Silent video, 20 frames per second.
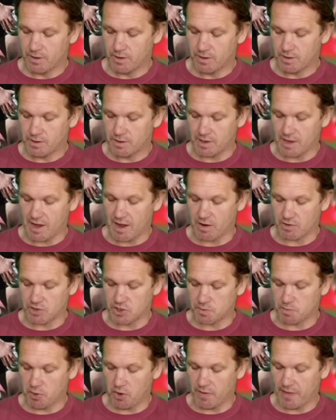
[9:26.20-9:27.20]

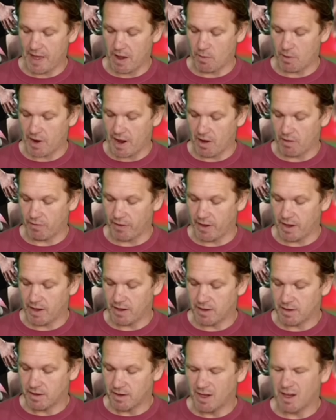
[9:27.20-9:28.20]
just put that one out there.
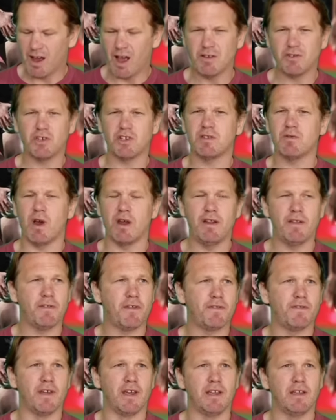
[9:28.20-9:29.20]
Just another
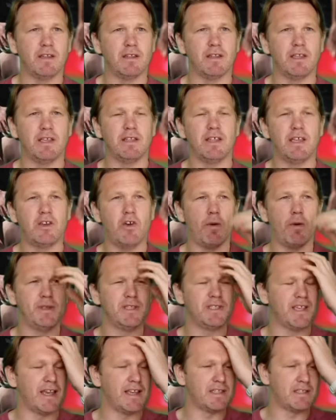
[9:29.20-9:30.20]
thing, the
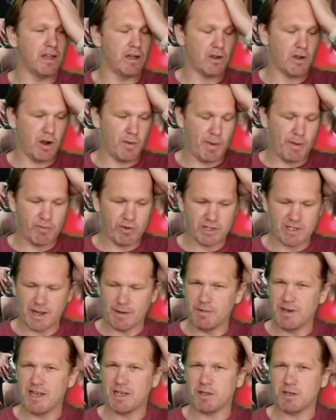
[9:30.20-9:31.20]
commentator, I can't remember his
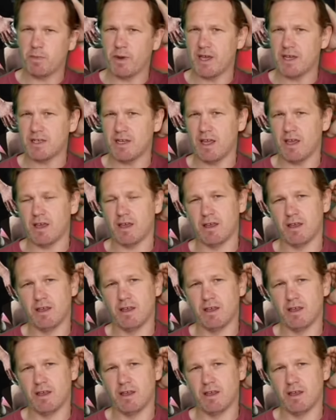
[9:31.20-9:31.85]
name, Nisbet, is it?